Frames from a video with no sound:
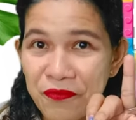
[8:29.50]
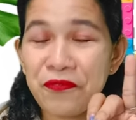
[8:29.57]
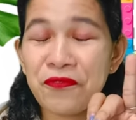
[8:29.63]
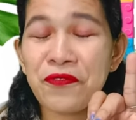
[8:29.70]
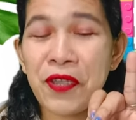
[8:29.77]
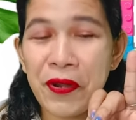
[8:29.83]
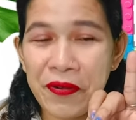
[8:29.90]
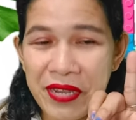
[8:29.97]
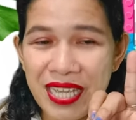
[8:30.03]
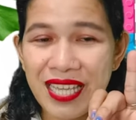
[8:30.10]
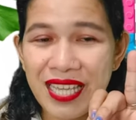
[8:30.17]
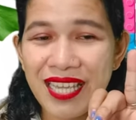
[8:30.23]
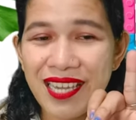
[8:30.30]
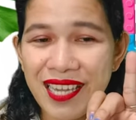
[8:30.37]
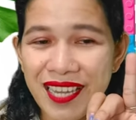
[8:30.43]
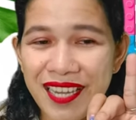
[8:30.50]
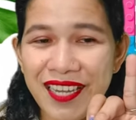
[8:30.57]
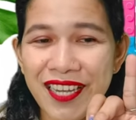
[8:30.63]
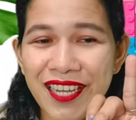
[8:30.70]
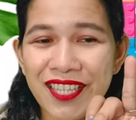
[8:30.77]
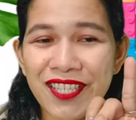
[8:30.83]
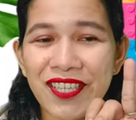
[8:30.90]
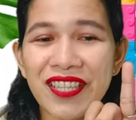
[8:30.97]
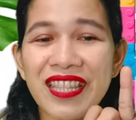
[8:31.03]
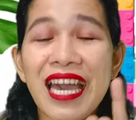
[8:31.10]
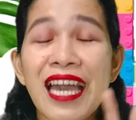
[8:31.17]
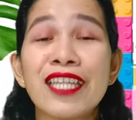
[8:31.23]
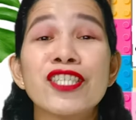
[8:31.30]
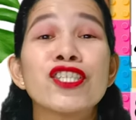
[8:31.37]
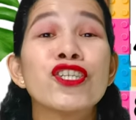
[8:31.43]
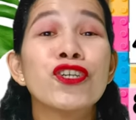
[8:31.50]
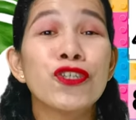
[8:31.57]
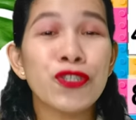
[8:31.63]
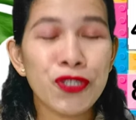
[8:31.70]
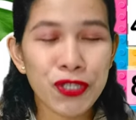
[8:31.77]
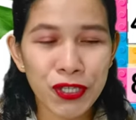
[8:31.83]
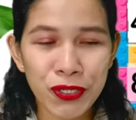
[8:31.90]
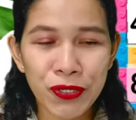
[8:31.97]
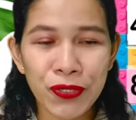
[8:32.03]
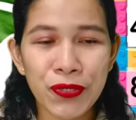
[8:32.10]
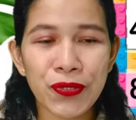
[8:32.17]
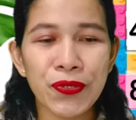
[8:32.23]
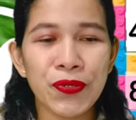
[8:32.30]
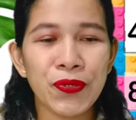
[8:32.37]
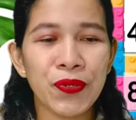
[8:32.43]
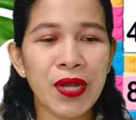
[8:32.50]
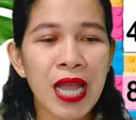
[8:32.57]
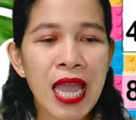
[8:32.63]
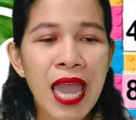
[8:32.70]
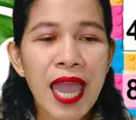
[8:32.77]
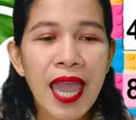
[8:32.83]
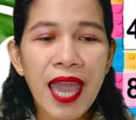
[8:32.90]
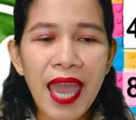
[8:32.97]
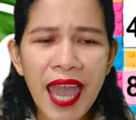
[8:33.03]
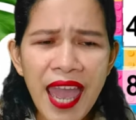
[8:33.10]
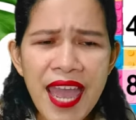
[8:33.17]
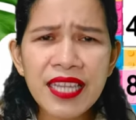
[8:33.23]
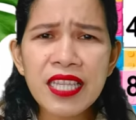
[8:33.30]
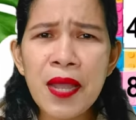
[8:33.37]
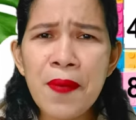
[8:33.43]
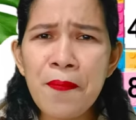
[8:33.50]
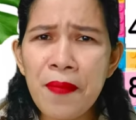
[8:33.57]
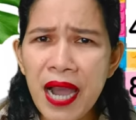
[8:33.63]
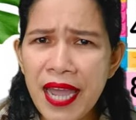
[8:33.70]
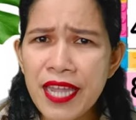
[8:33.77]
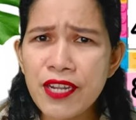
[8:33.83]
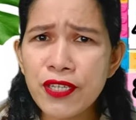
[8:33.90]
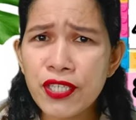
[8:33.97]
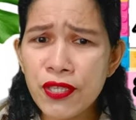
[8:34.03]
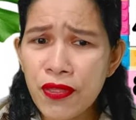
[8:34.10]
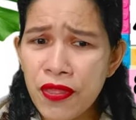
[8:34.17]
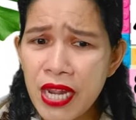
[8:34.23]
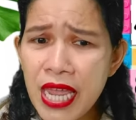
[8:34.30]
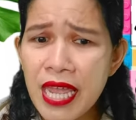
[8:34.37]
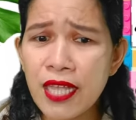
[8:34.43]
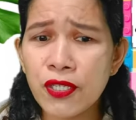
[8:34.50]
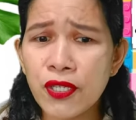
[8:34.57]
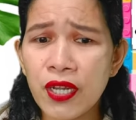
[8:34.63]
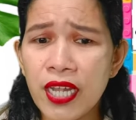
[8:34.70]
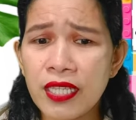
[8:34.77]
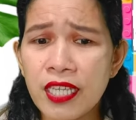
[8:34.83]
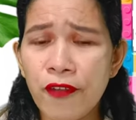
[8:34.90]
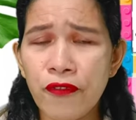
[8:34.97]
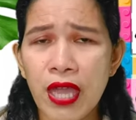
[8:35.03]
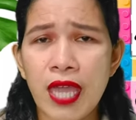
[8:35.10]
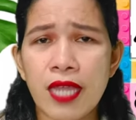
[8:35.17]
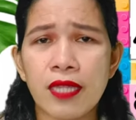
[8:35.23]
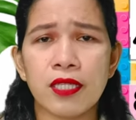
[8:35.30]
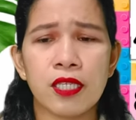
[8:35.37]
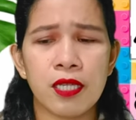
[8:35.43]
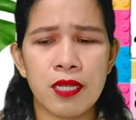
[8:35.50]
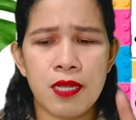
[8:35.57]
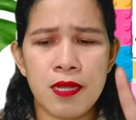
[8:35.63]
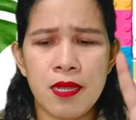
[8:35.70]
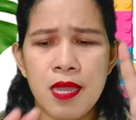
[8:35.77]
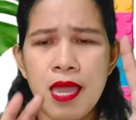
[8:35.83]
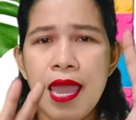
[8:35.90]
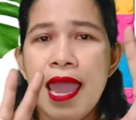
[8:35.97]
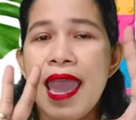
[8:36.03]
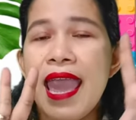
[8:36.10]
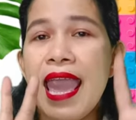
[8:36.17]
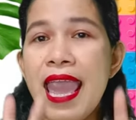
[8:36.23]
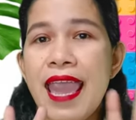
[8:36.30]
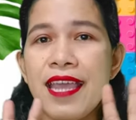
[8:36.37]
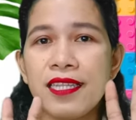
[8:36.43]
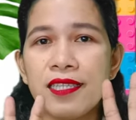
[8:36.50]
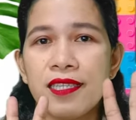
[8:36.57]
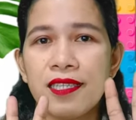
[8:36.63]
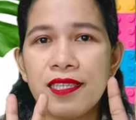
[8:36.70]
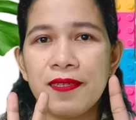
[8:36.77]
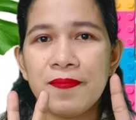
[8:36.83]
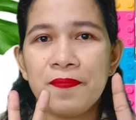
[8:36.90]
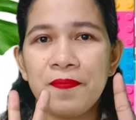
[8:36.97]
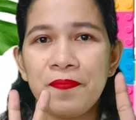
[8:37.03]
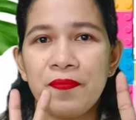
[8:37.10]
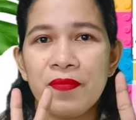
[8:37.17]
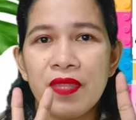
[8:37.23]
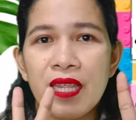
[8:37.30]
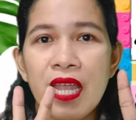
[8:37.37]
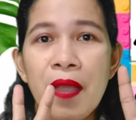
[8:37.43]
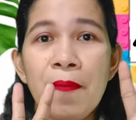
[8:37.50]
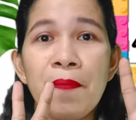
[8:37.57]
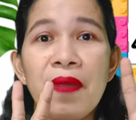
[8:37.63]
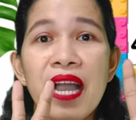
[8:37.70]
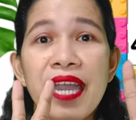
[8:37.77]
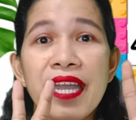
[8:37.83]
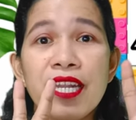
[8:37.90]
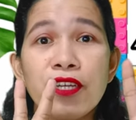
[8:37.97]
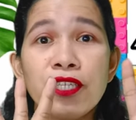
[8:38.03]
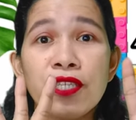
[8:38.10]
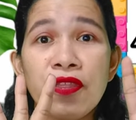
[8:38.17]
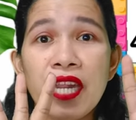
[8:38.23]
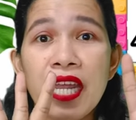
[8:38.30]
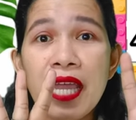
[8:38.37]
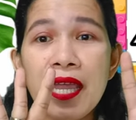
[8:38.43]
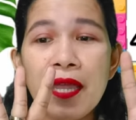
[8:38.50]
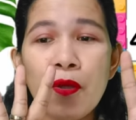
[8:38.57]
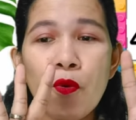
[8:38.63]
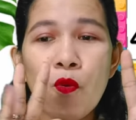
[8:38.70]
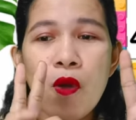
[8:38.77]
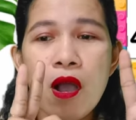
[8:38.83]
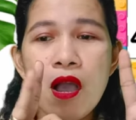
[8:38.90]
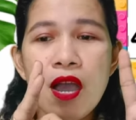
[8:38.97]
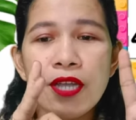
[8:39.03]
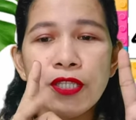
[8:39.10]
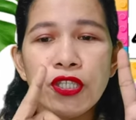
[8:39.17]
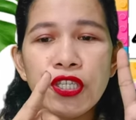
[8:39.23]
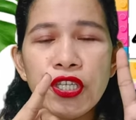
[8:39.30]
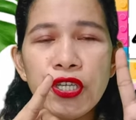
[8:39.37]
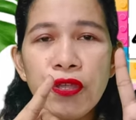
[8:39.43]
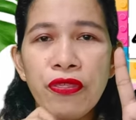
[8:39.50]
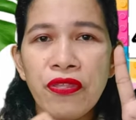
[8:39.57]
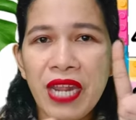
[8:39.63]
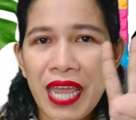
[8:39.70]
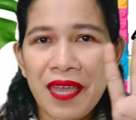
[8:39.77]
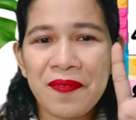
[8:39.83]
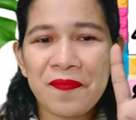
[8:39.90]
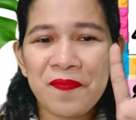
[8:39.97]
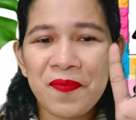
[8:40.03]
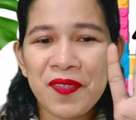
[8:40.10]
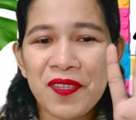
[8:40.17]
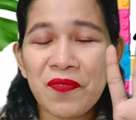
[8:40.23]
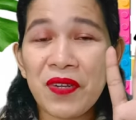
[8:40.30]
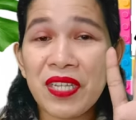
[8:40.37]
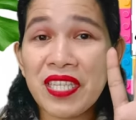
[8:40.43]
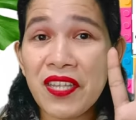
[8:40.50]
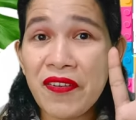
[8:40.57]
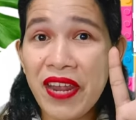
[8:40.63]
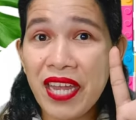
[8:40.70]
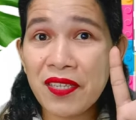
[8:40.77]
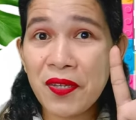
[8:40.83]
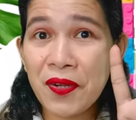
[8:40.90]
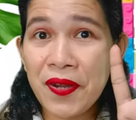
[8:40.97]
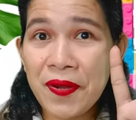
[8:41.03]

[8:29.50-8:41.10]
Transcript: Very good. So that's 2. 8 minus 3. So let's have 8. 8 minus 3. 1, 2, 3. So what's your answer?